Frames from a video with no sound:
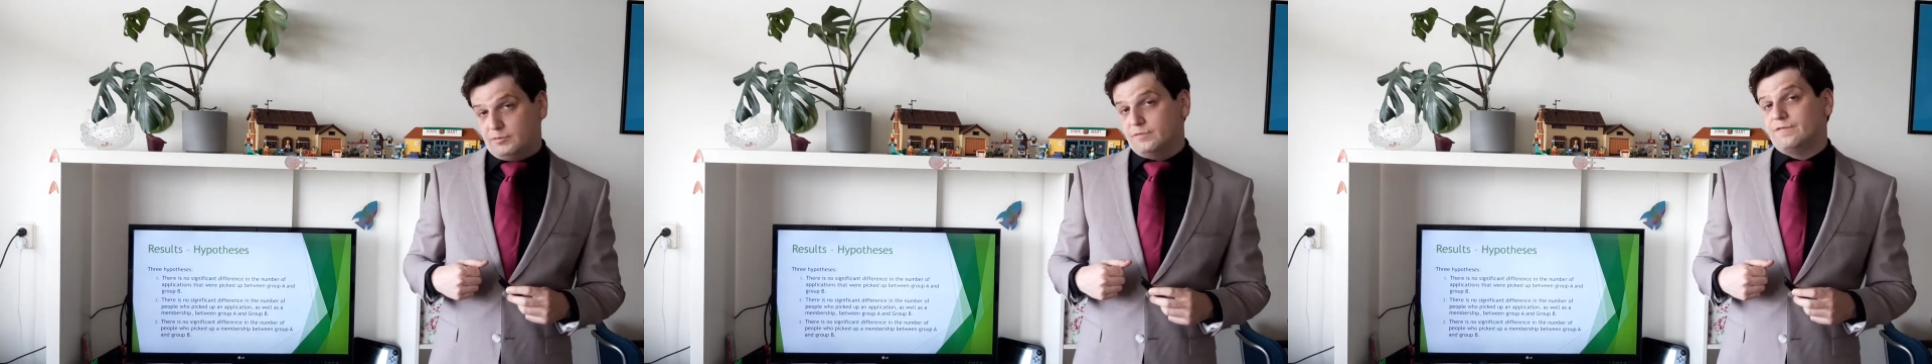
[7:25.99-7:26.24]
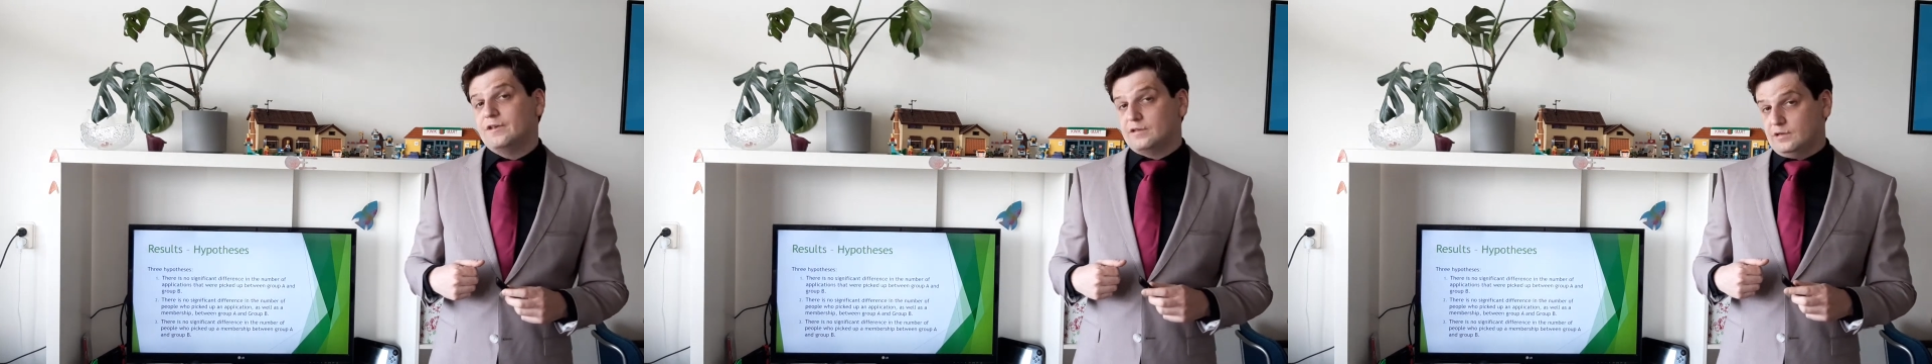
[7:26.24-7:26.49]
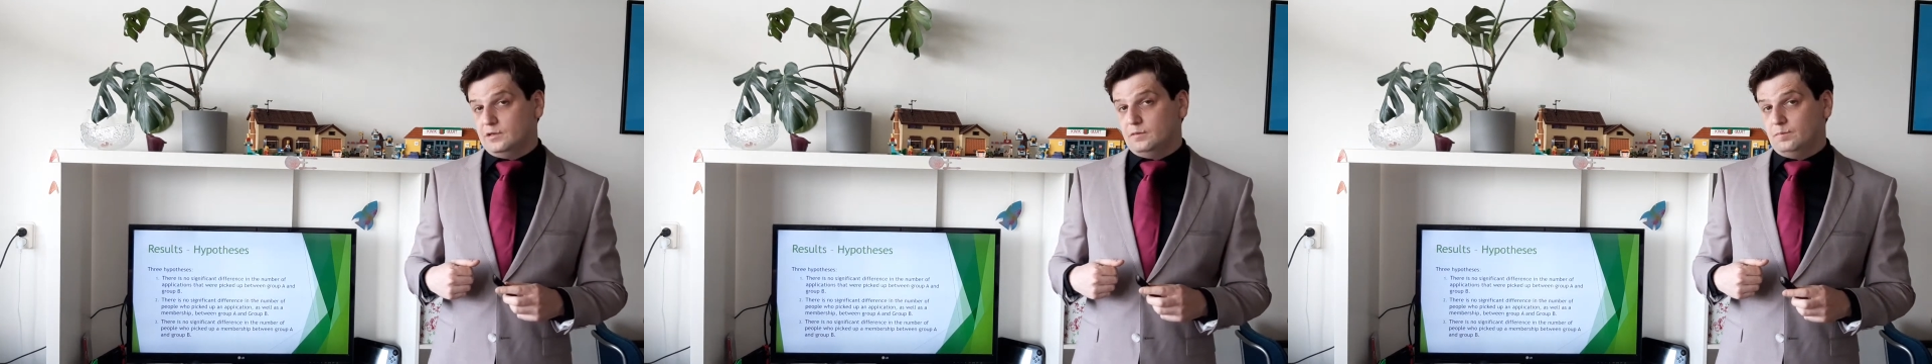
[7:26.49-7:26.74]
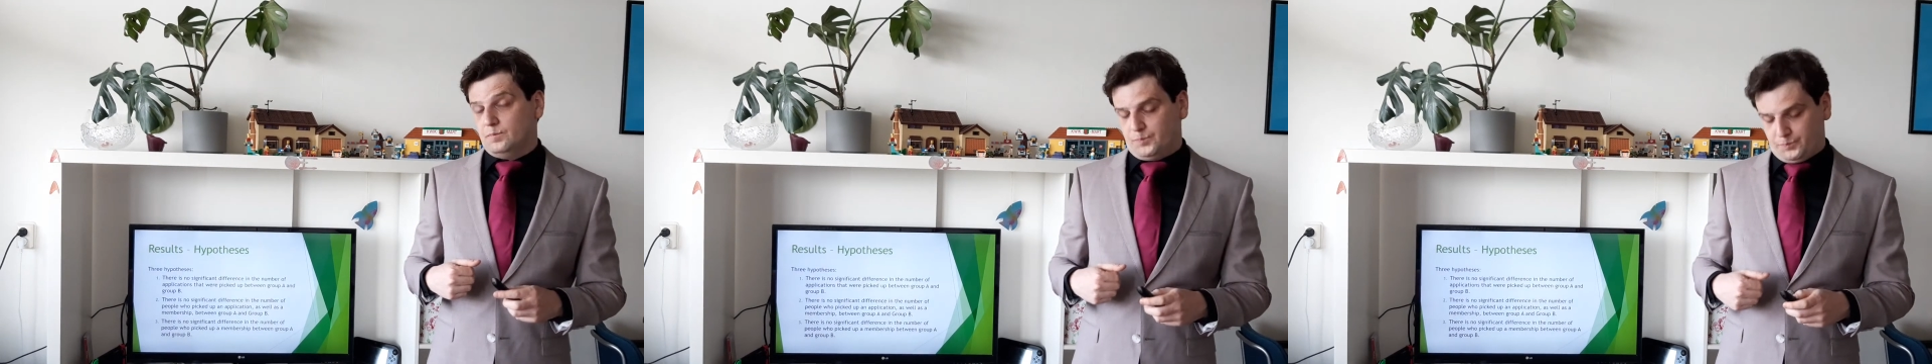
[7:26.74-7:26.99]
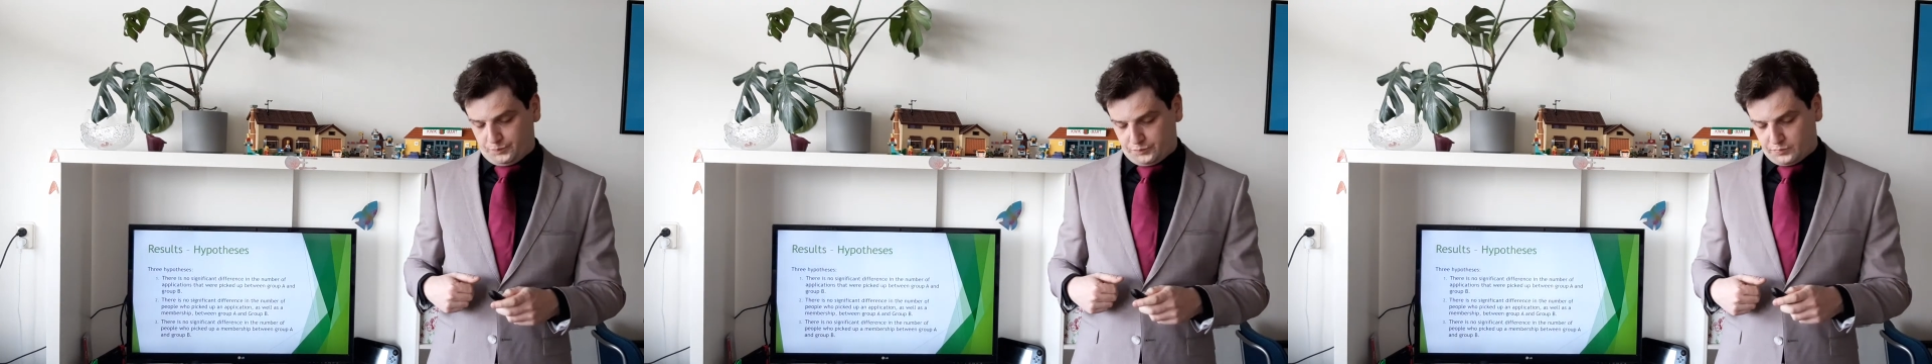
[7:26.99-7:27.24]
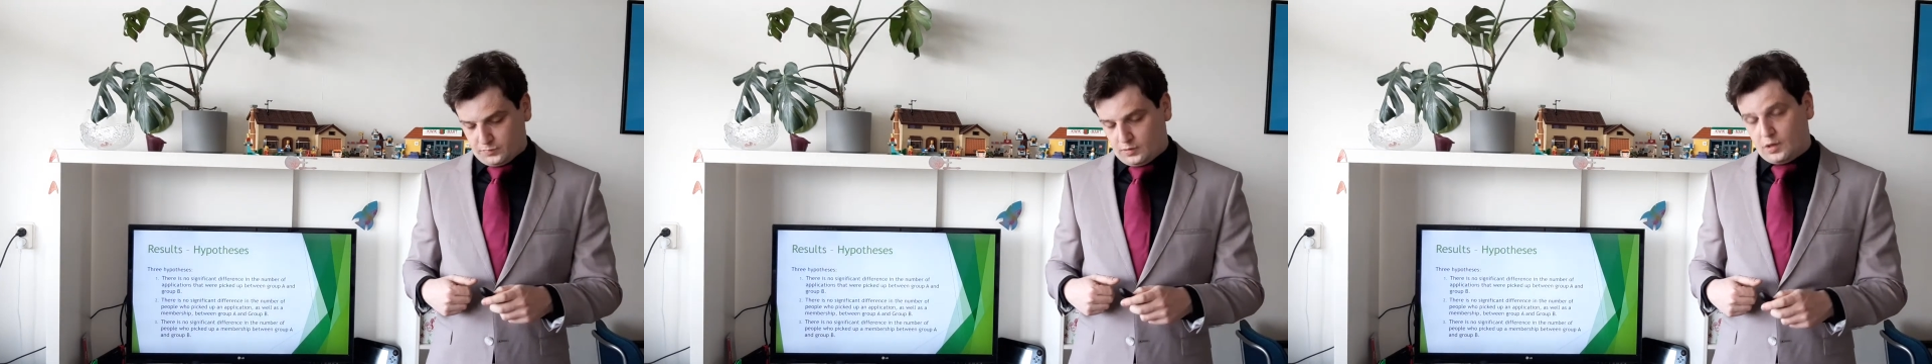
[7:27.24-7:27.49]
to visit.
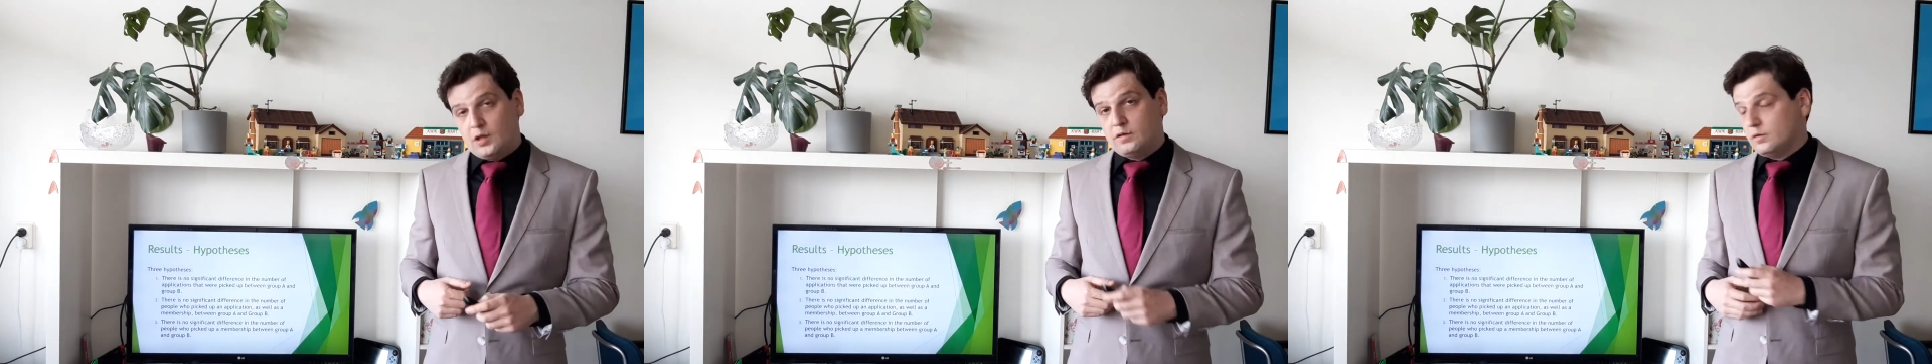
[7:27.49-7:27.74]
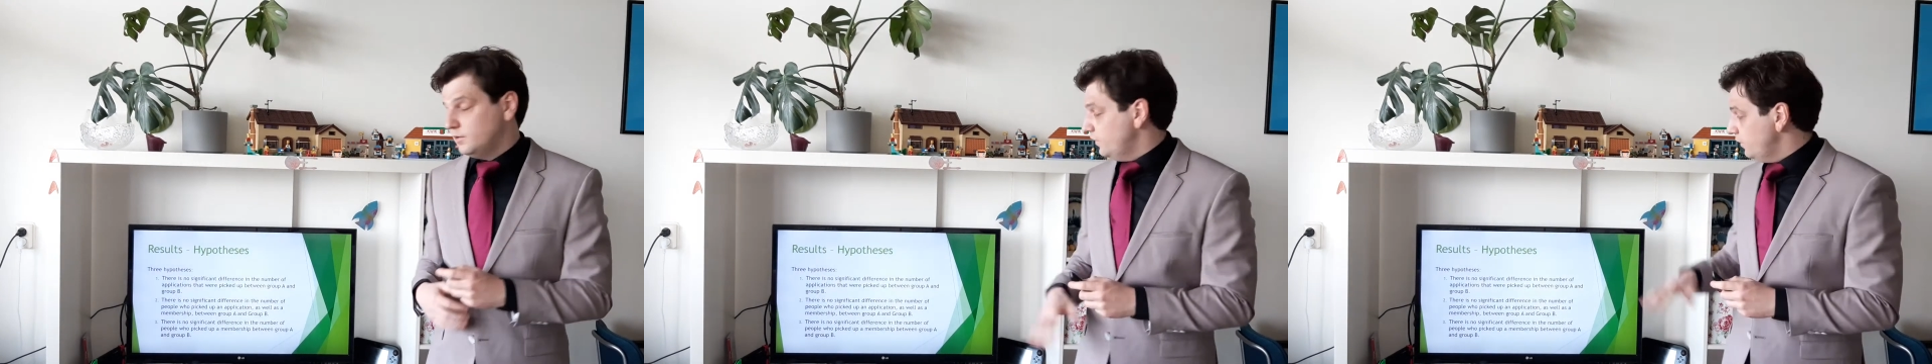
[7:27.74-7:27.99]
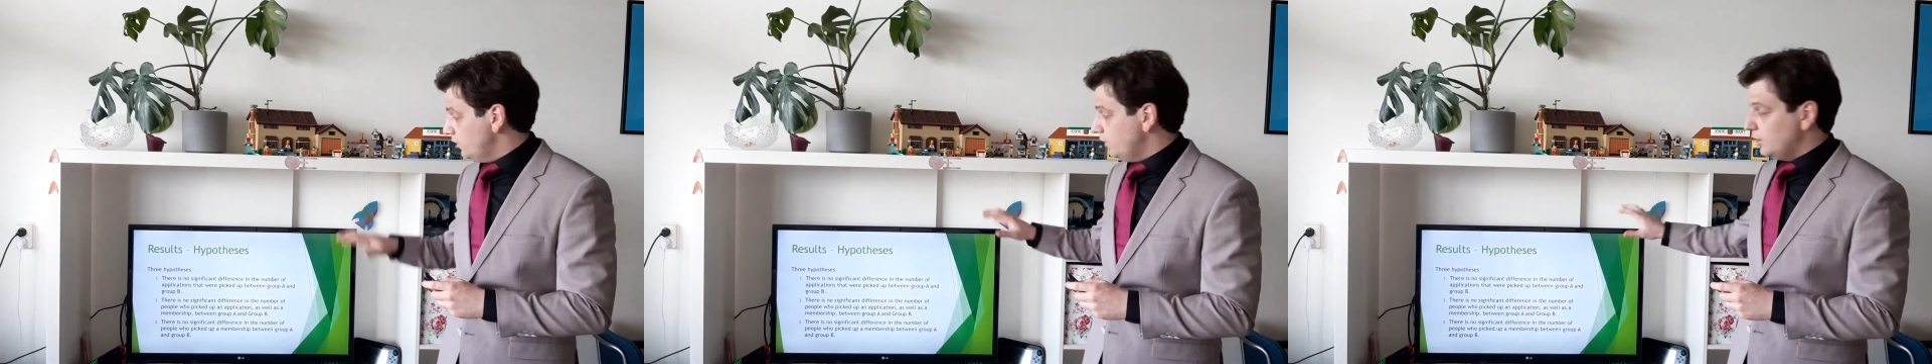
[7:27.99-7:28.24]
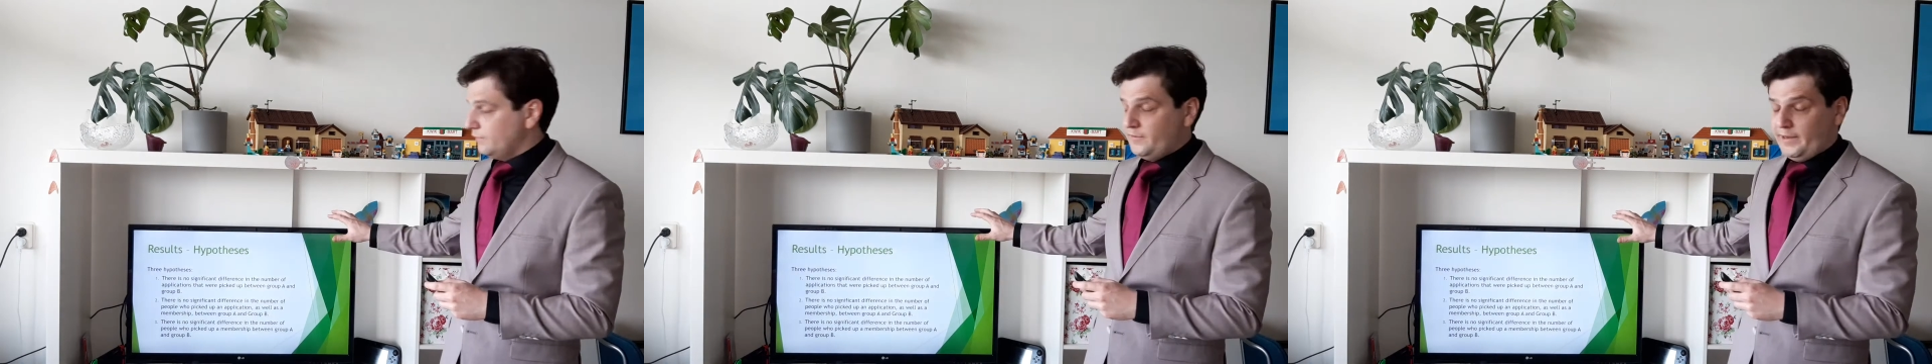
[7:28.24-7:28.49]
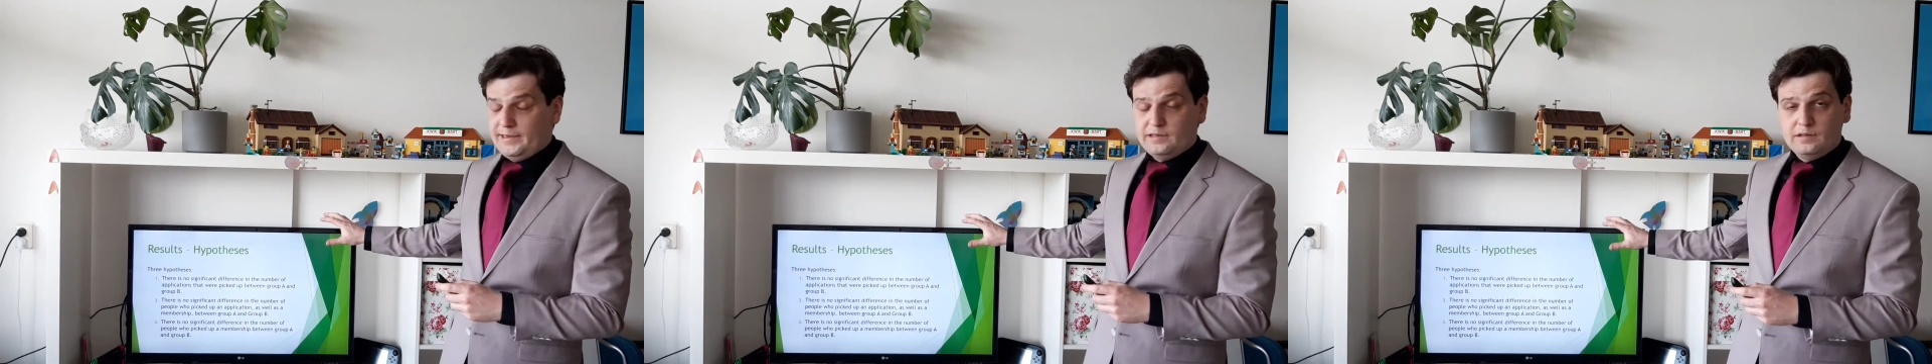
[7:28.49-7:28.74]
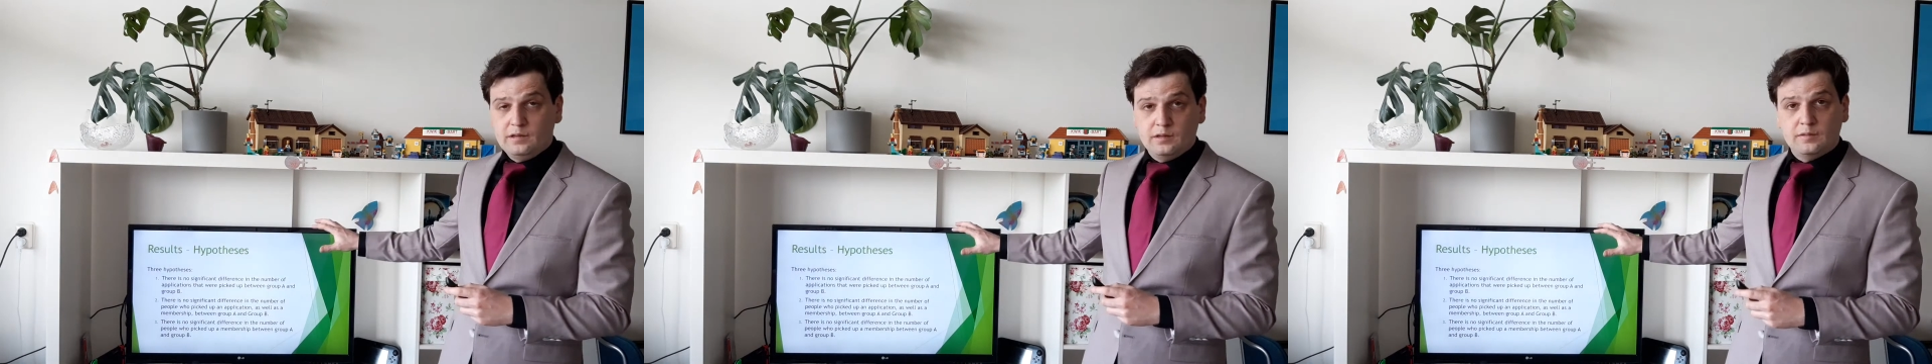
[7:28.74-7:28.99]
So this is a lot of text.